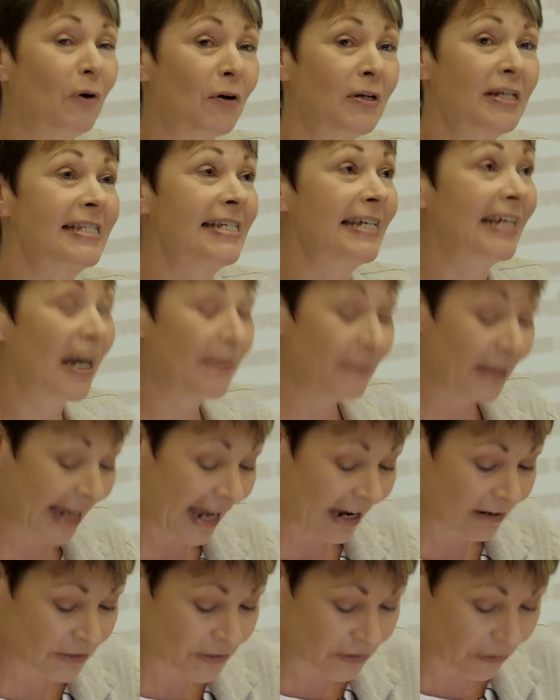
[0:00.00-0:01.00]
policy coming
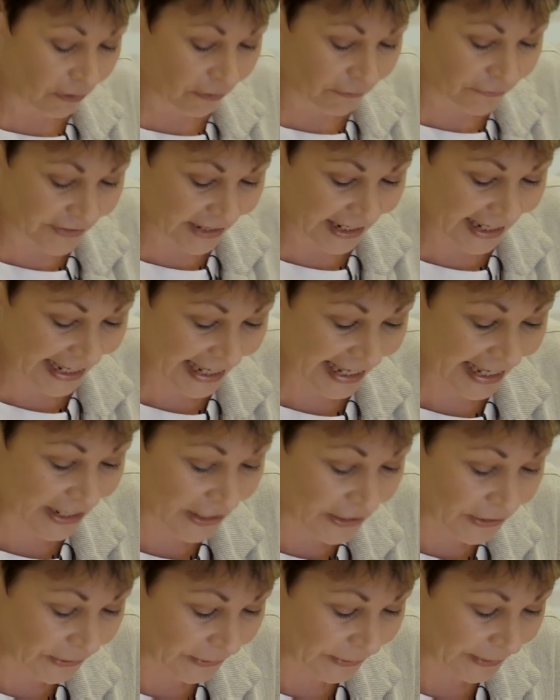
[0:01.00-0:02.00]
out of the
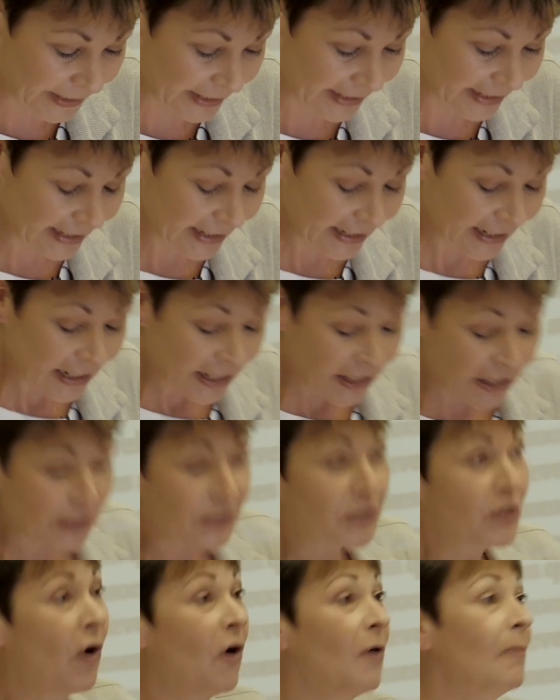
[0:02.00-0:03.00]
EU. You
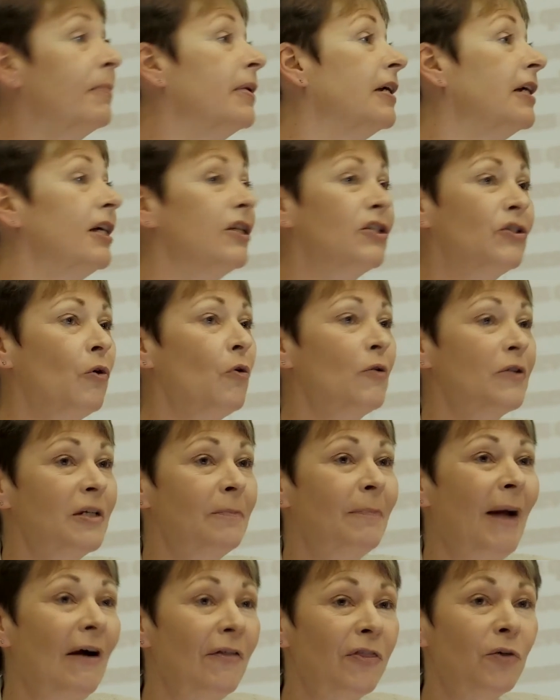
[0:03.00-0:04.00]
know, Tom talked
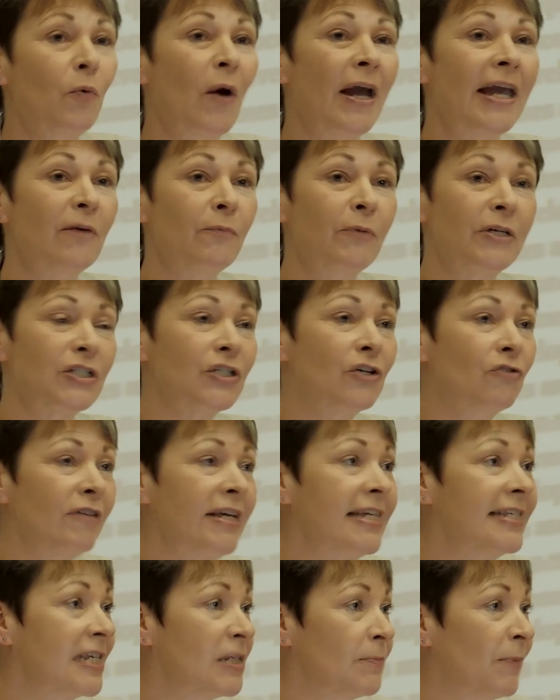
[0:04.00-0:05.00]
about the way in which
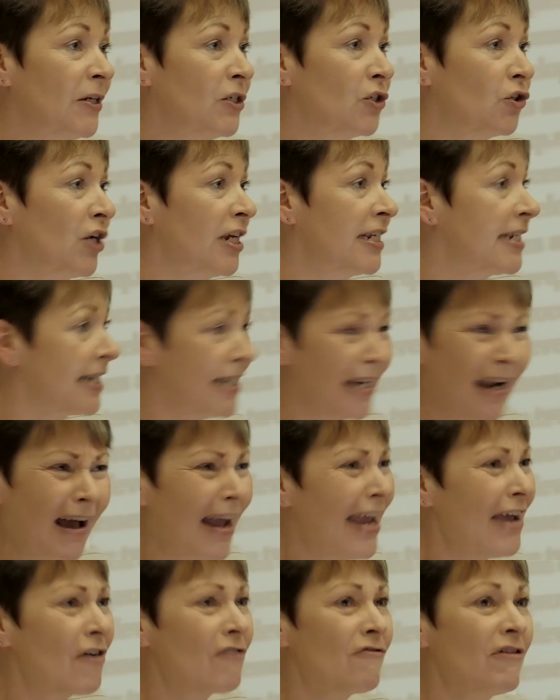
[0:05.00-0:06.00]
Greece has been treated, and
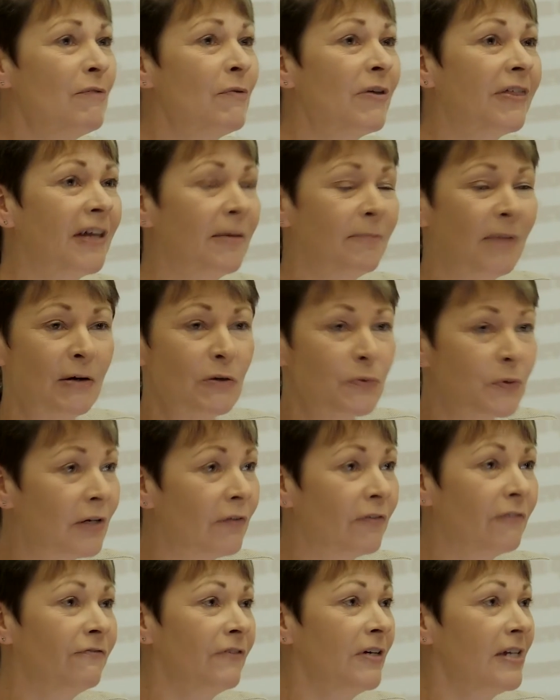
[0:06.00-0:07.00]
I agree with him. I was one
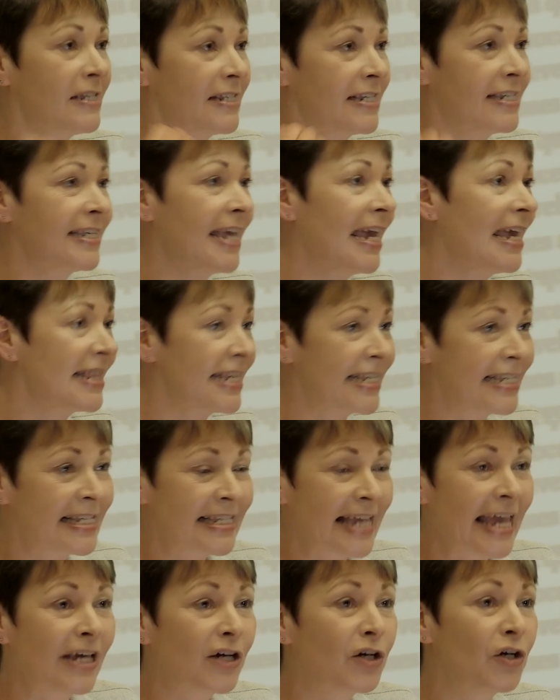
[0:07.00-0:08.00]
of the first to say this is
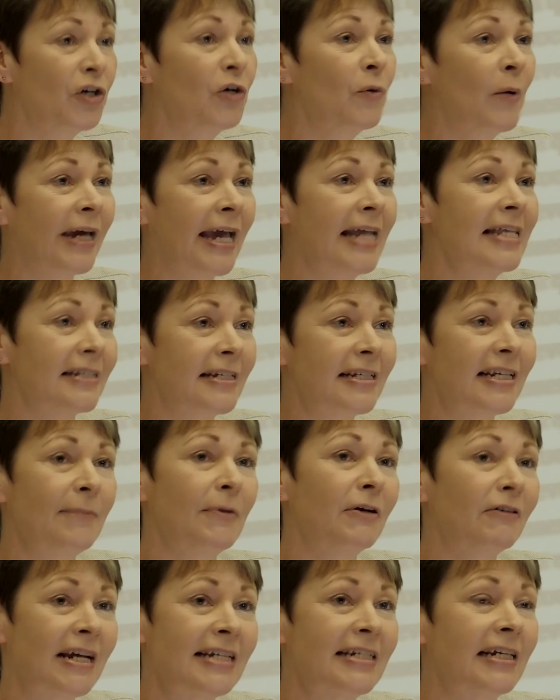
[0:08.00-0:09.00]
a coup against a
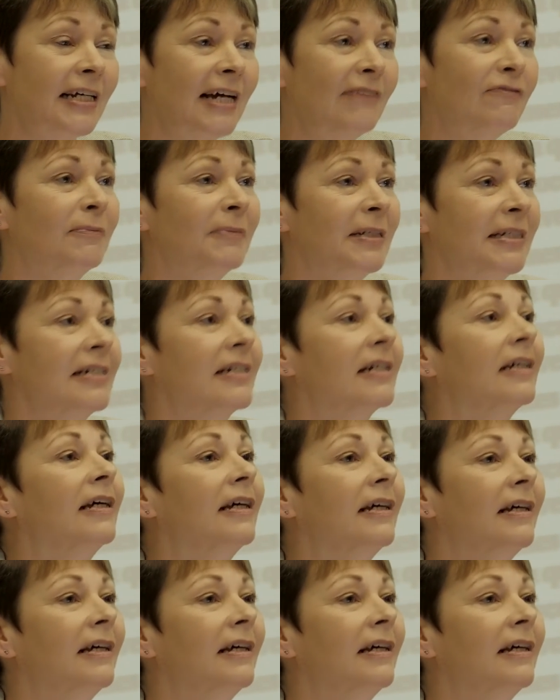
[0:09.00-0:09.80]
democratic government.